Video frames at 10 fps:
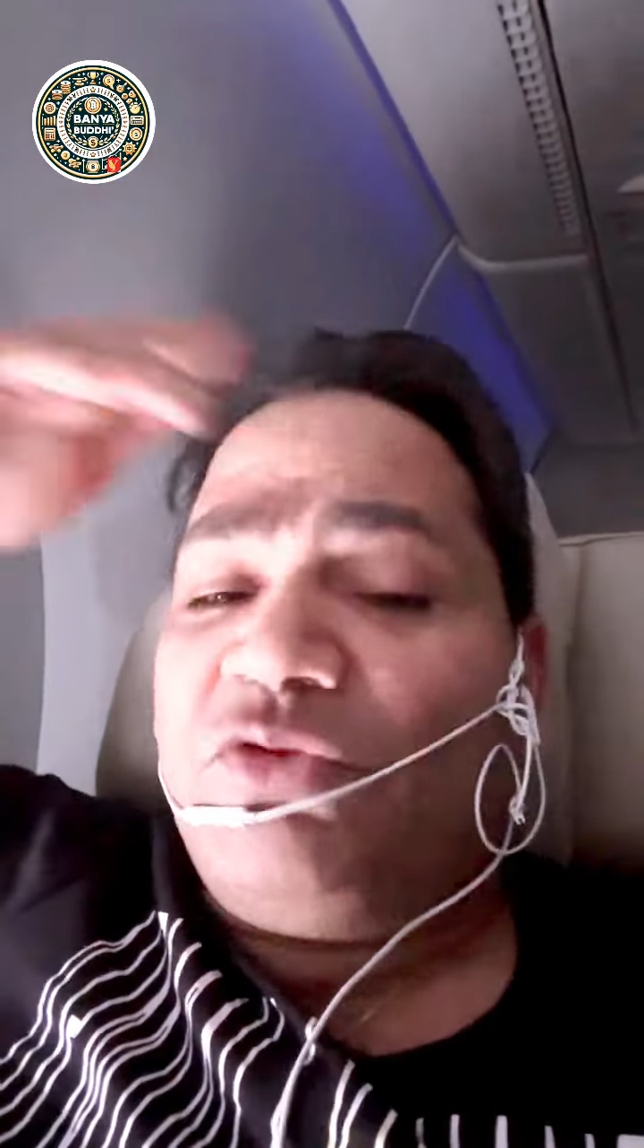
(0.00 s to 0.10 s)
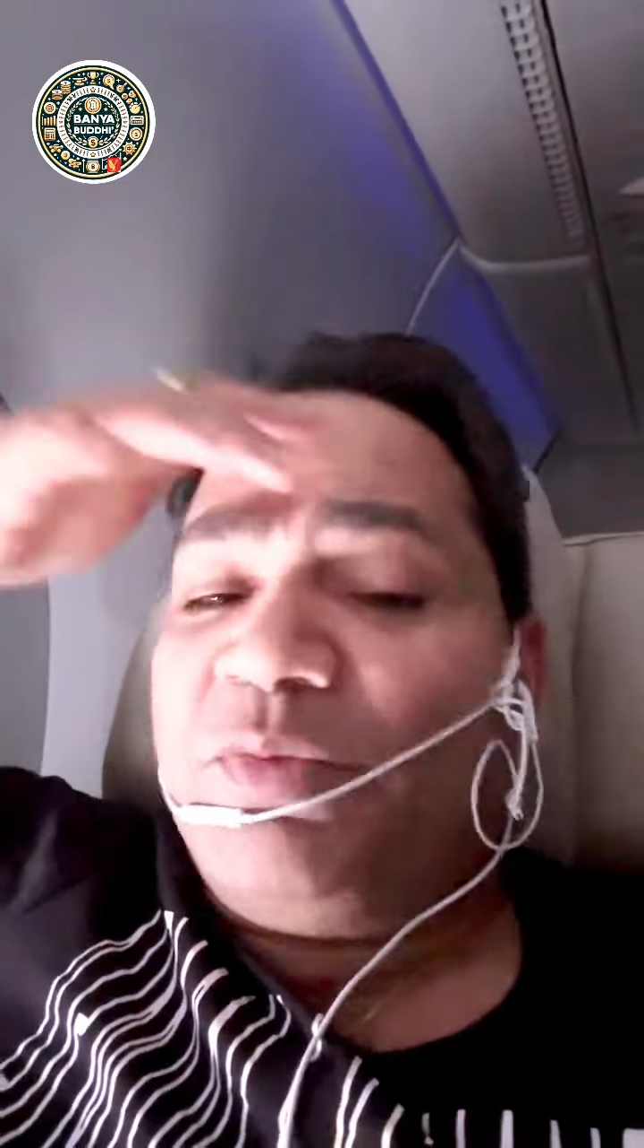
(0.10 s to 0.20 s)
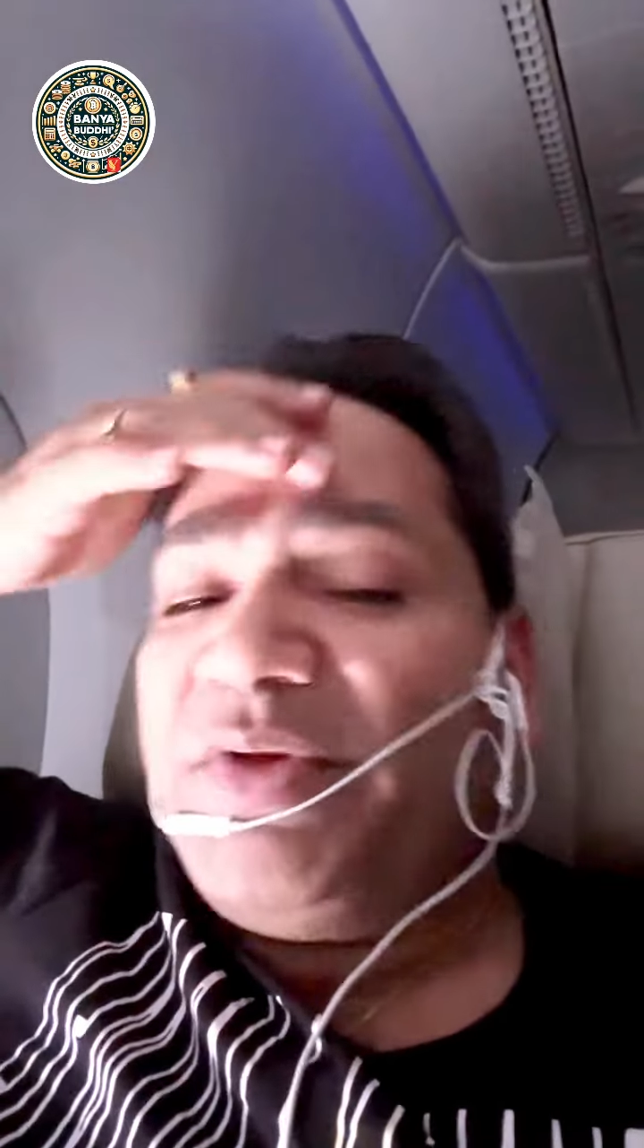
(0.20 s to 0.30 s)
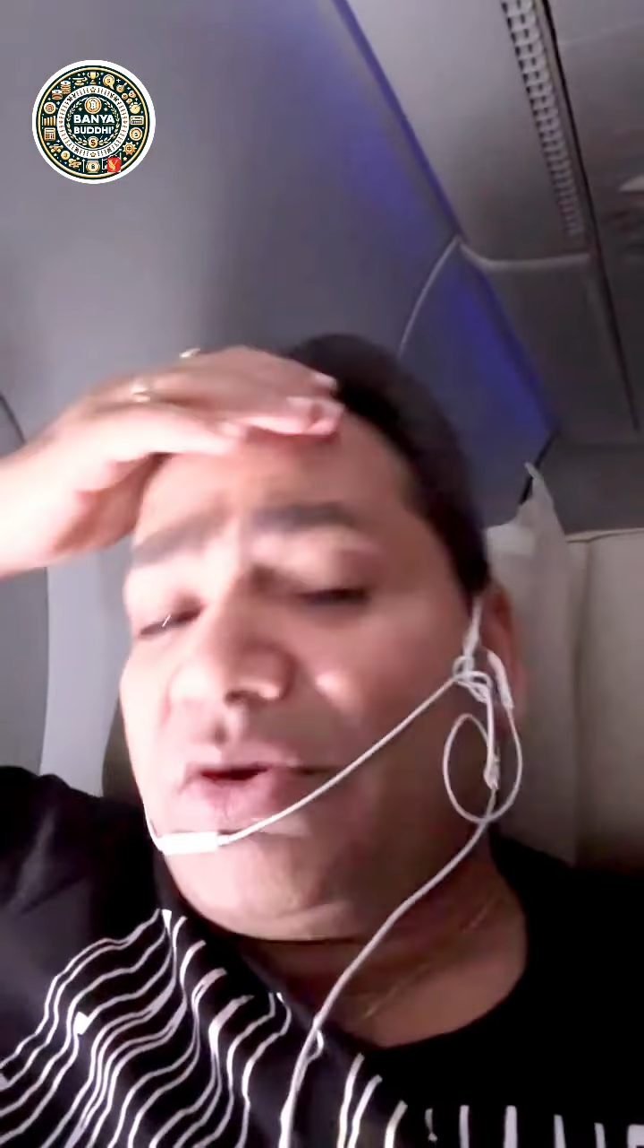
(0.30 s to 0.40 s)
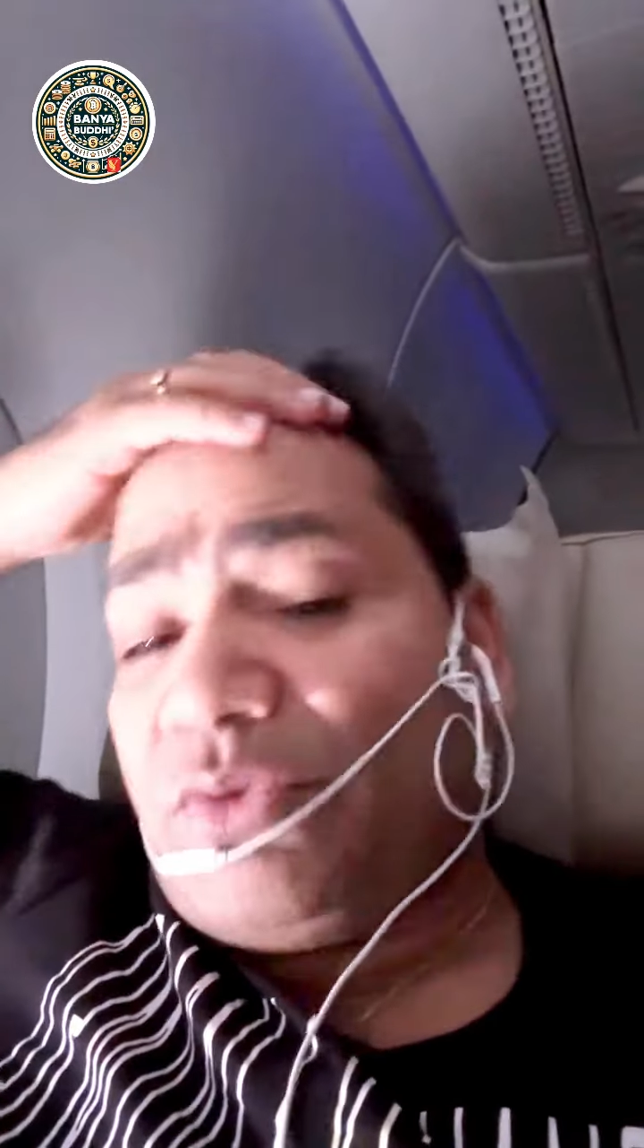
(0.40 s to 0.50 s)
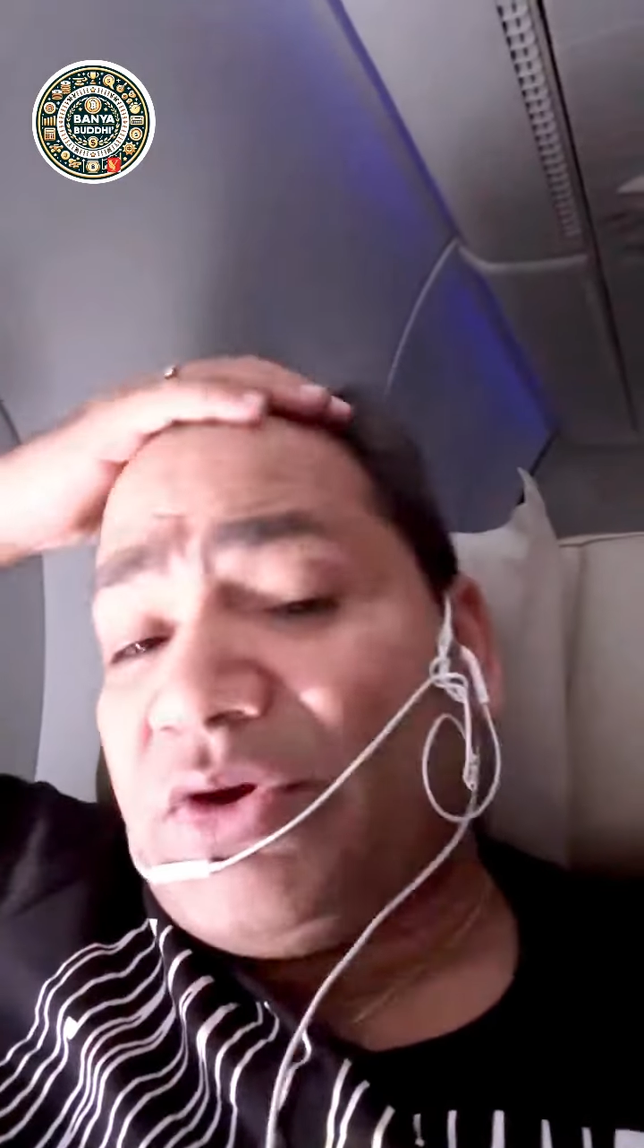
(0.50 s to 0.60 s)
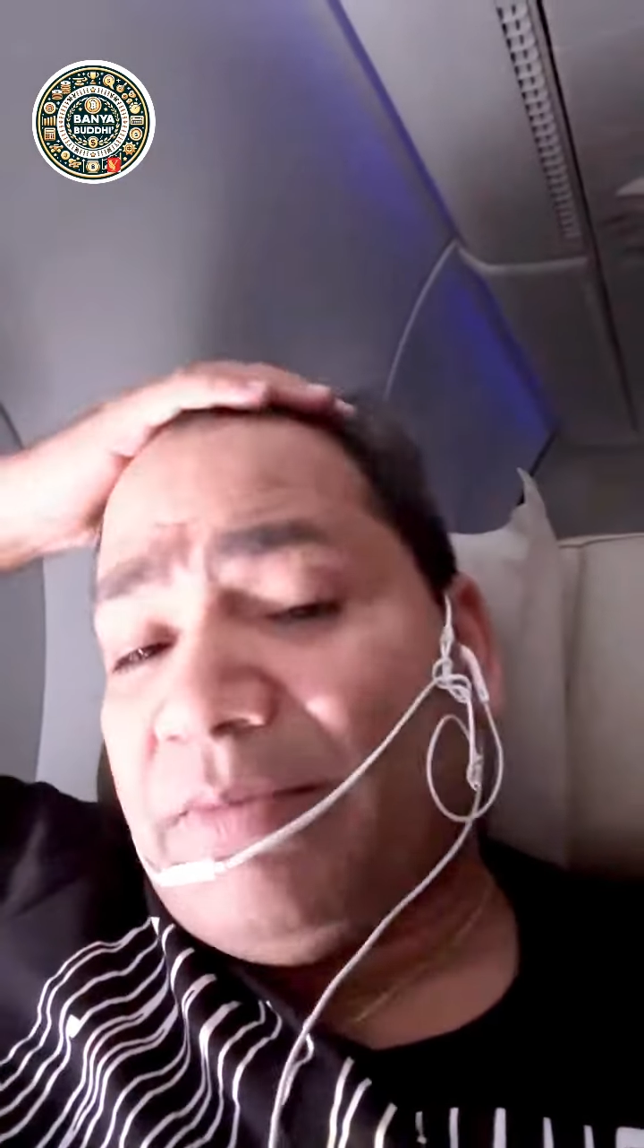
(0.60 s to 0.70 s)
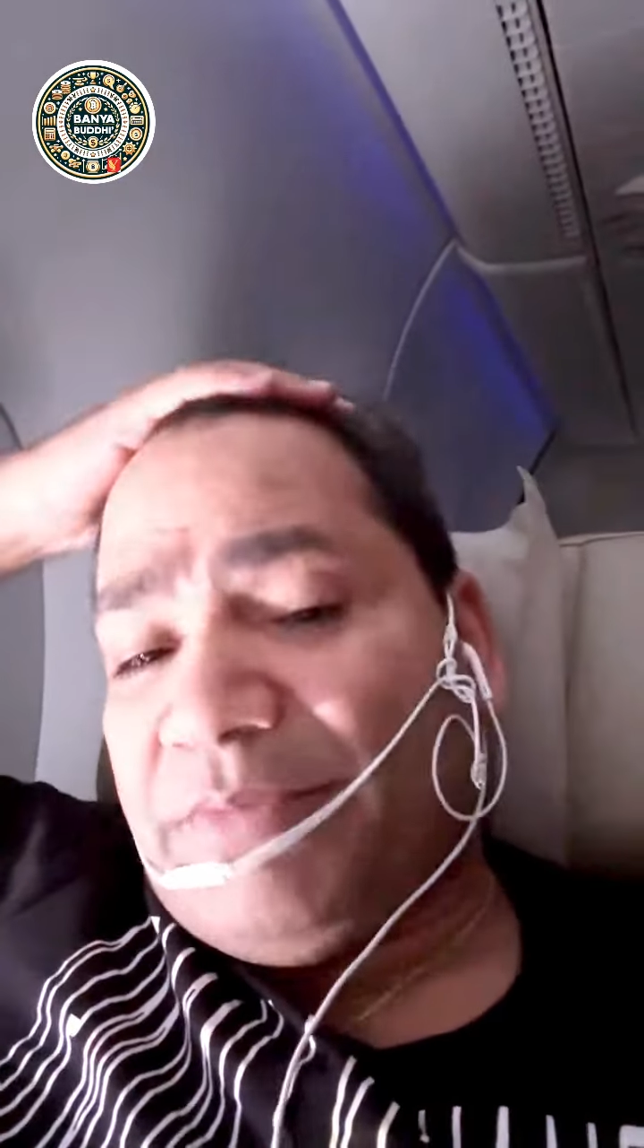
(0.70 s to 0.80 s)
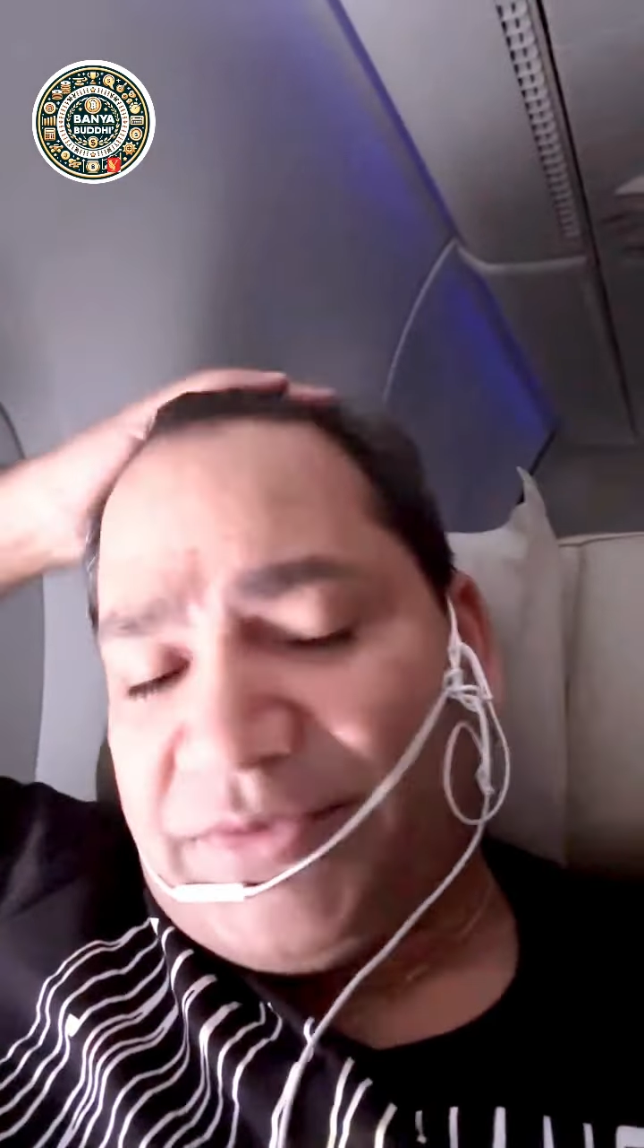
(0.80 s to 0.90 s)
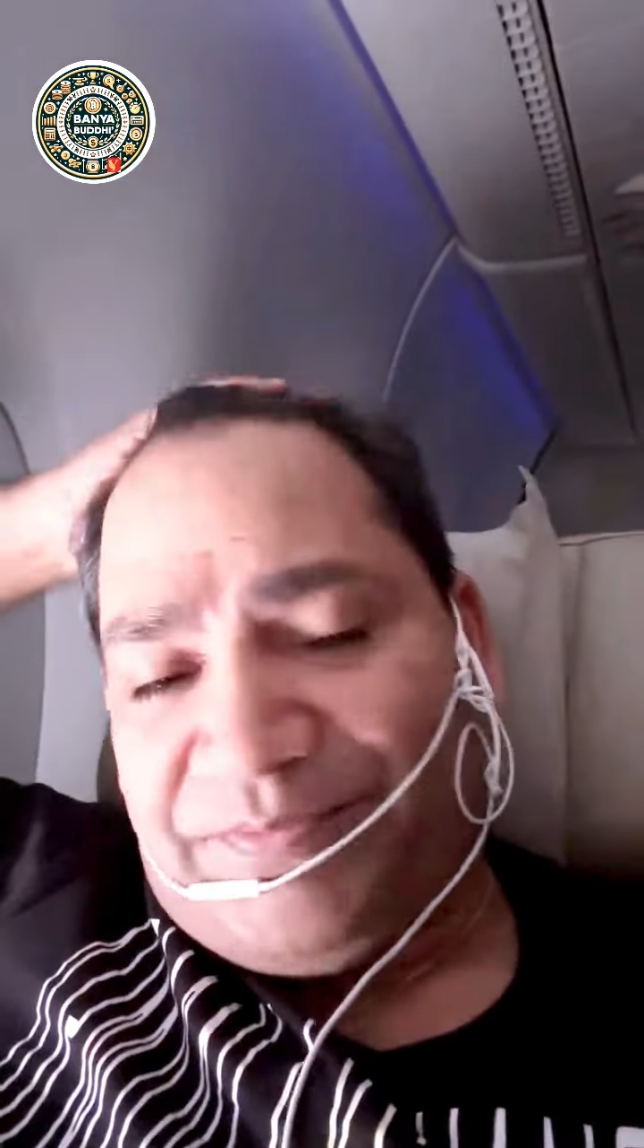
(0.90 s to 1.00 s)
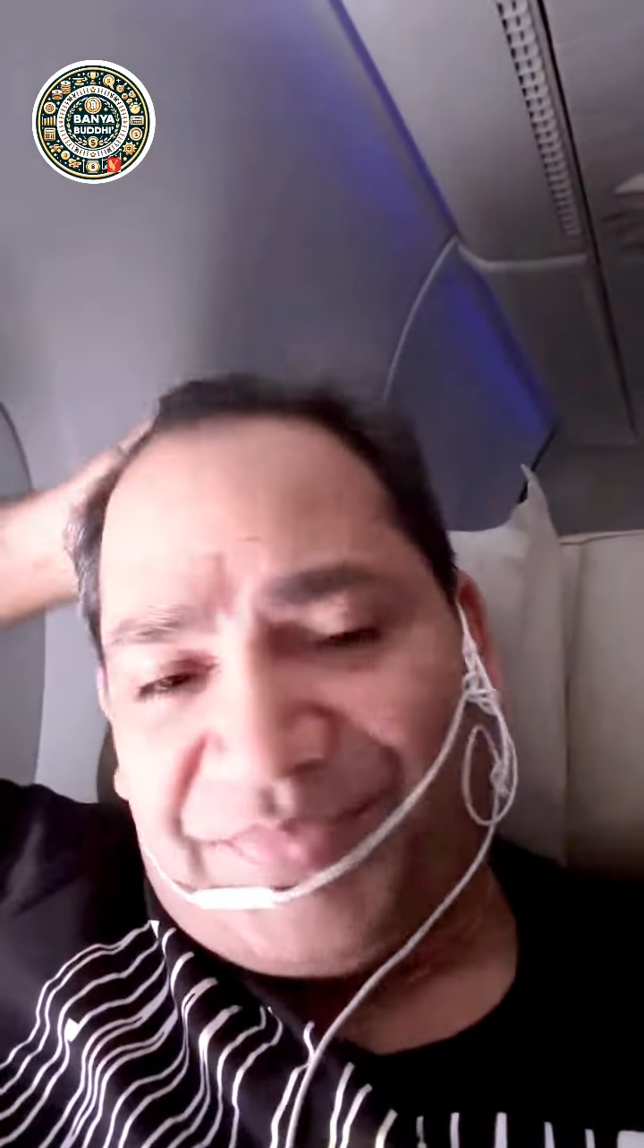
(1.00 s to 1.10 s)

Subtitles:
would be a good number,